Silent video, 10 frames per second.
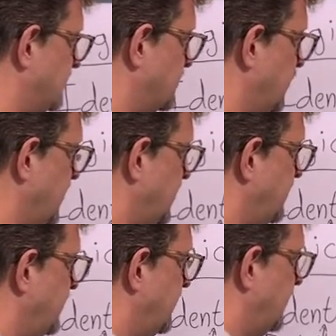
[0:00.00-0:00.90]
is
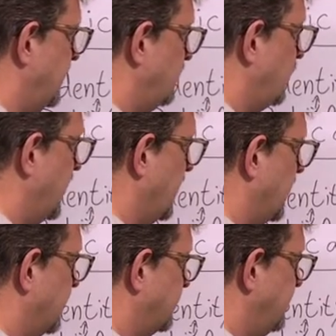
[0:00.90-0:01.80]
when and
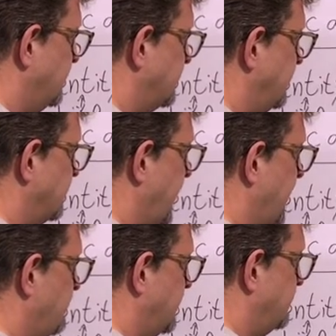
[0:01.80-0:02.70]
where these things
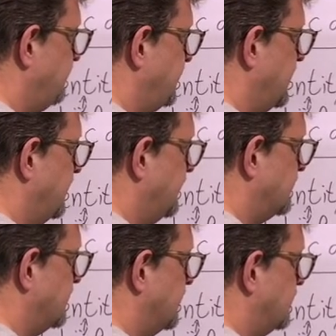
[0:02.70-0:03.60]
happen.
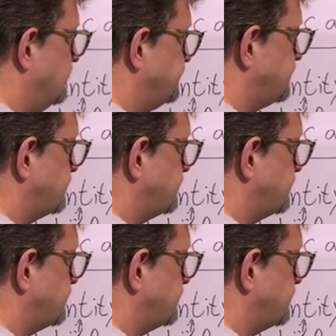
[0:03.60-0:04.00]
So